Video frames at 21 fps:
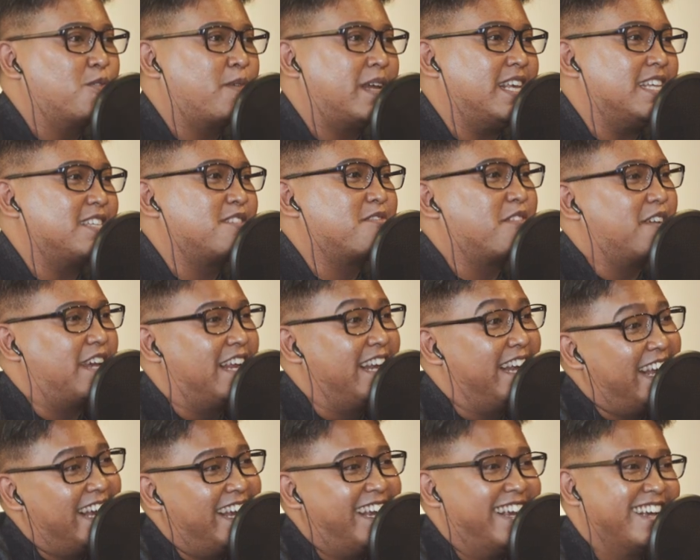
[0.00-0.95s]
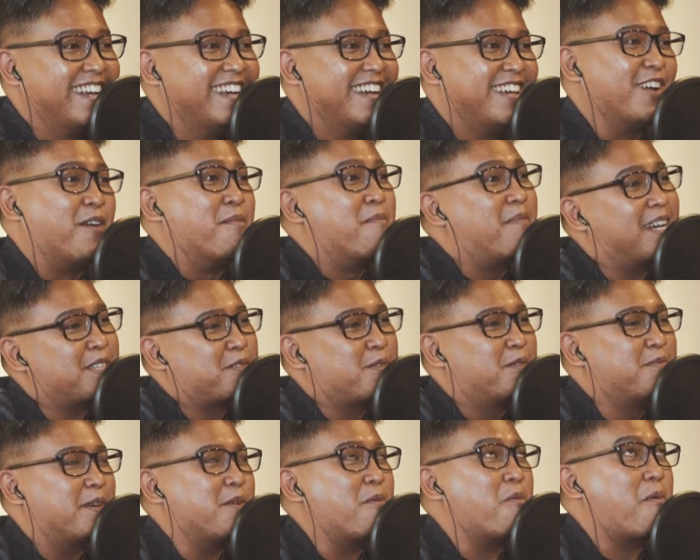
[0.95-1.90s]
So when it's raining, your mask
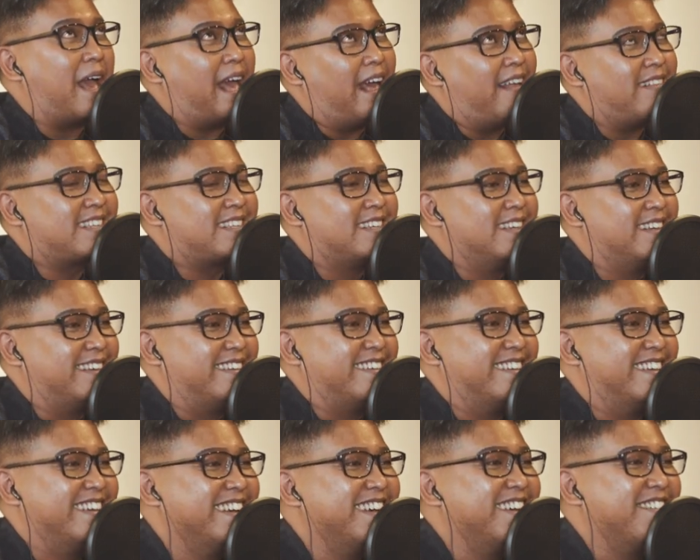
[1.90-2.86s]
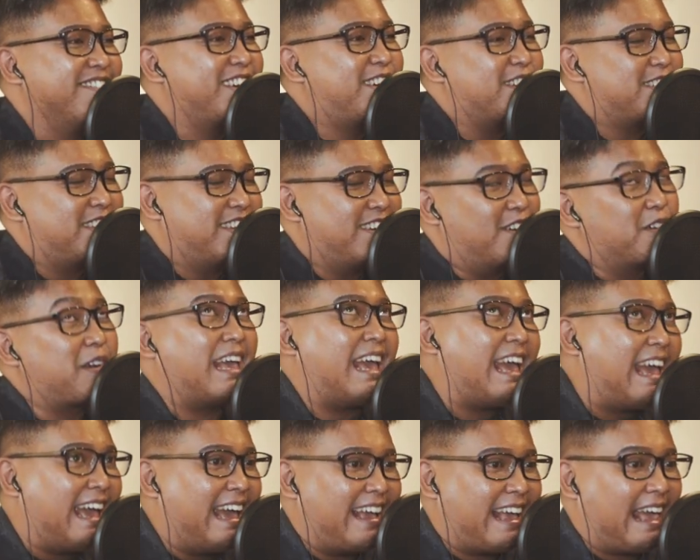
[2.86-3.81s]
won't be wet. Because it's
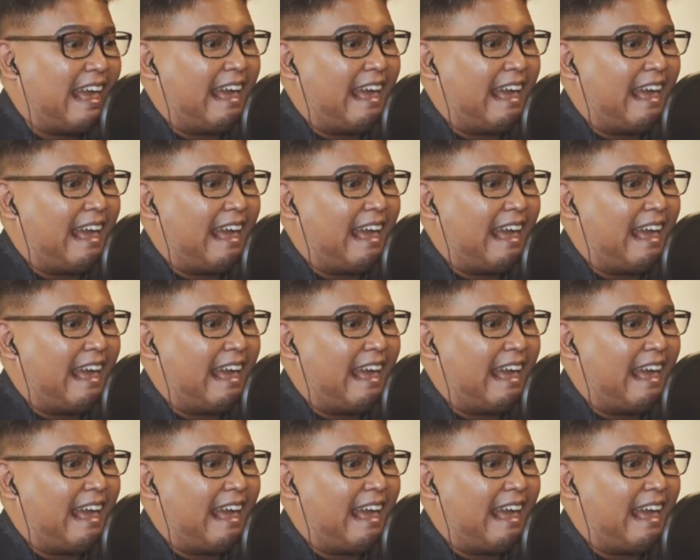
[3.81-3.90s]
okay,